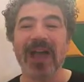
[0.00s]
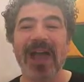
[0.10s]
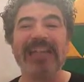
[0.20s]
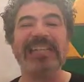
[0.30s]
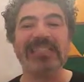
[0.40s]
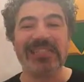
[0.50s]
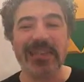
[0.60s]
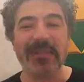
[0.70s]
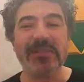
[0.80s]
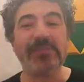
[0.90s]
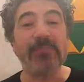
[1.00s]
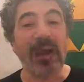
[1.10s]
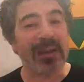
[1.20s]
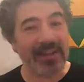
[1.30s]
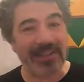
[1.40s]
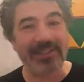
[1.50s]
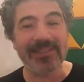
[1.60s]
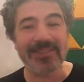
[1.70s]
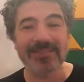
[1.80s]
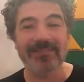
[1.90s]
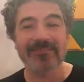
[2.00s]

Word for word: and its name is Bar Rated.